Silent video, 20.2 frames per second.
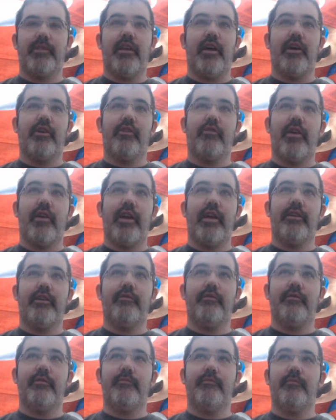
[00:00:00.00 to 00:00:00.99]
not great.
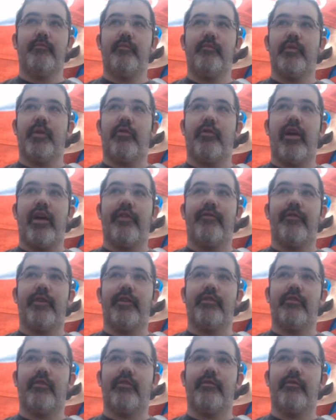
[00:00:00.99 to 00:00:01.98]
The
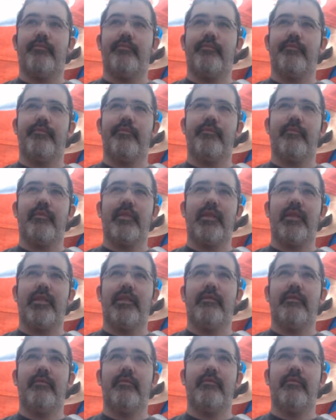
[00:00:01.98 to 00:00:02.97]
graphics are,
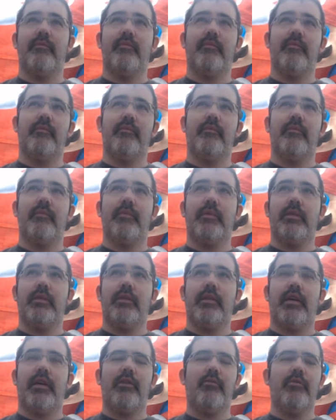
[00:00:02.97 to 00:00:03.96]
I
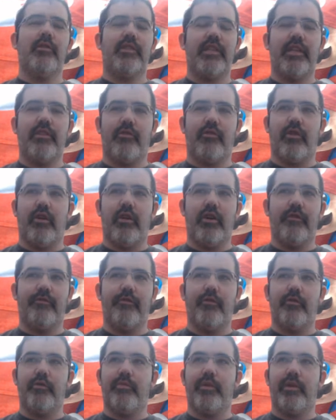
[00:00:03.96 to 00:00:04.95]
don't want to say they're
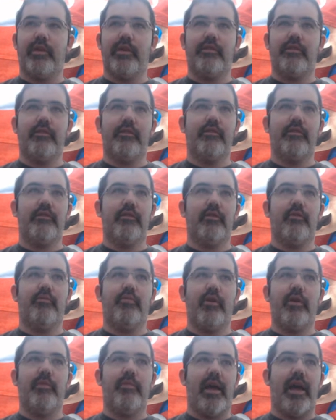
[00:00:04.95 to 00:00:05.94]
awful, but they're
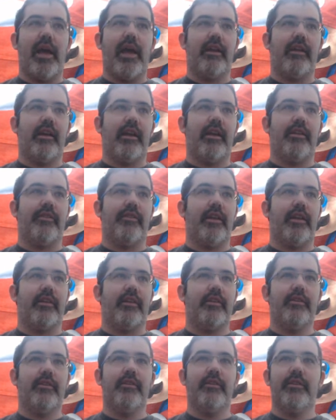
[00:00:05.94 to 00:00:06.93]
pretty bad, I
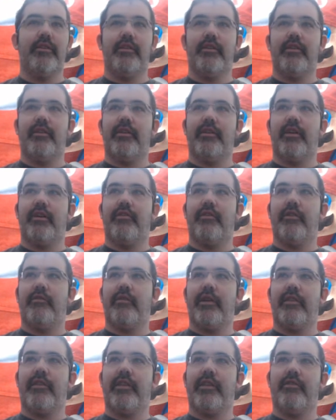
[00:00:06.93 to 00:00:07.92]
think.
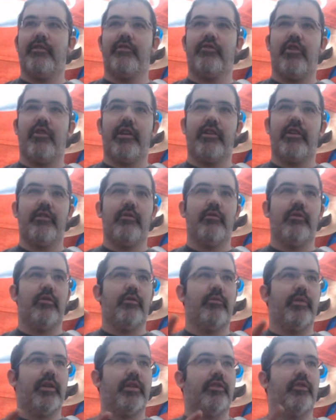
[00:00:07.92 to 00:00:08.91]
I think they're trying to do a
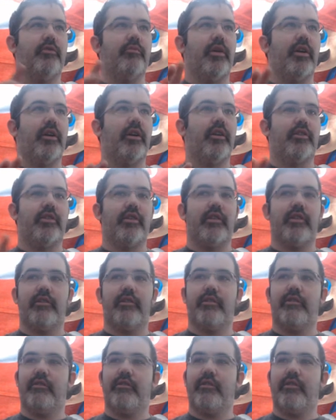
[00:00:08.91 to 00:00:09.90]
little bit too much,
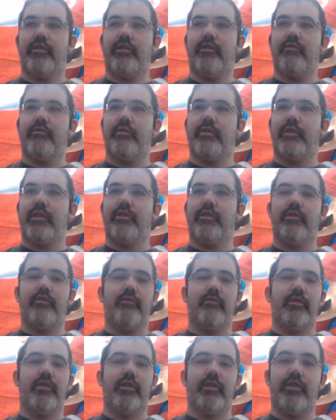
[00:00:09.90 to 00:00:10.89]
and, you know, they couldn't
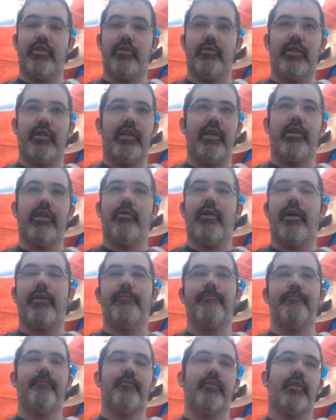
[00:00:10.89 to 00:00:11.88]
really do it. Anyway,
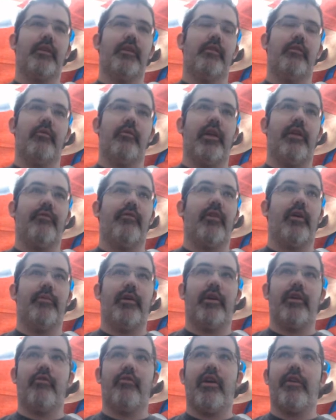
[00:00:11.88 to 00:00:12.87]
whatever. I'm
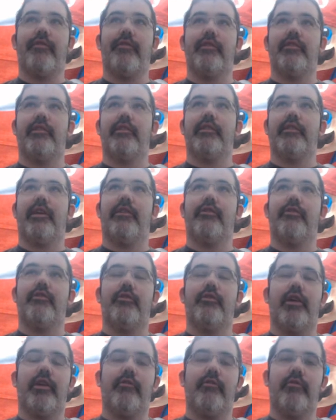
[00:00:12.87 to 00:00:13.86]
not a graphics designer,
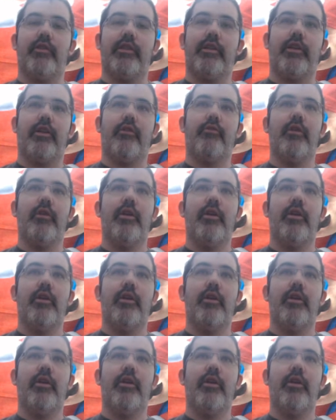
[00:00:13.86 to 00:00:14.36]
so I don't really know.